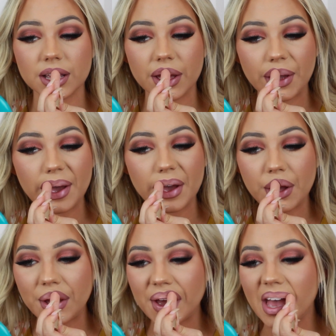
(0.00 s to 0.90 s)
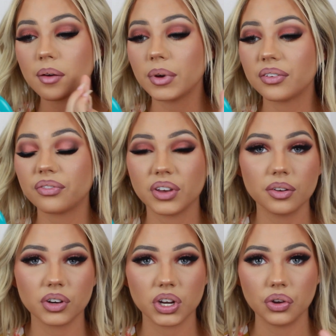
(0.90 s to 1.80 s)
like my
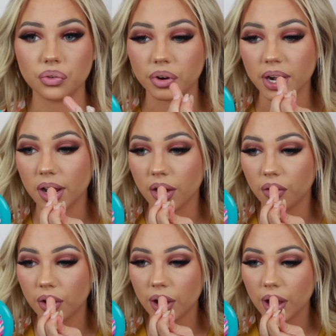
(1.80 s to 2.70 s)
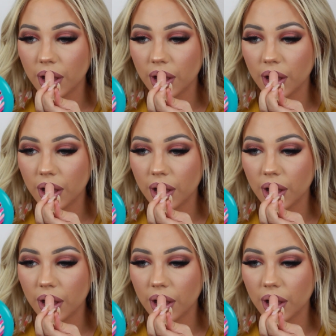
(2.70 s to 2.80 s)
favorite nude right now.